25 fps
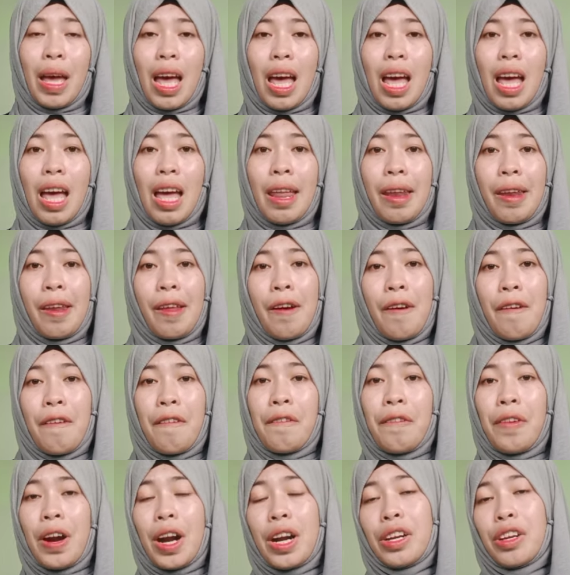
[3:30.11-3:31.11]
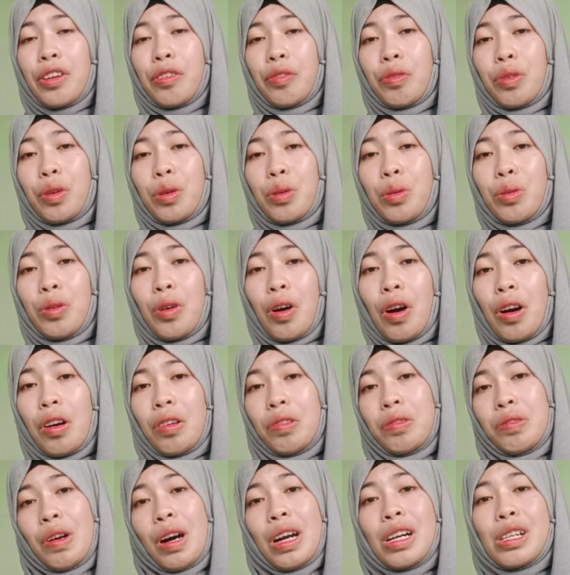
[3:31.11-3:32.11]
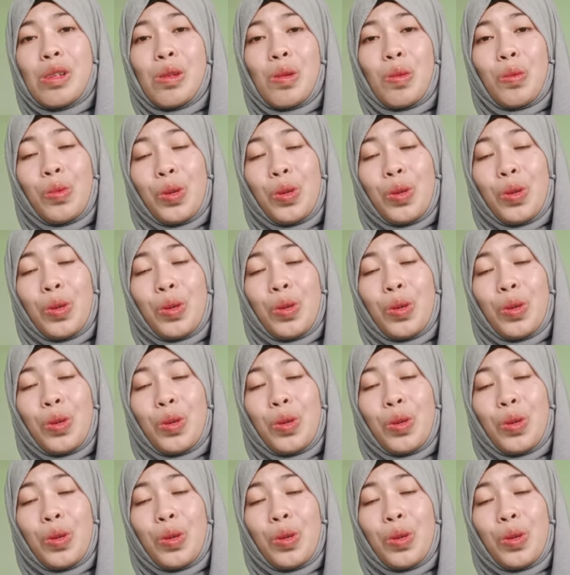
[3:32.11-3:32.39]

and very few of our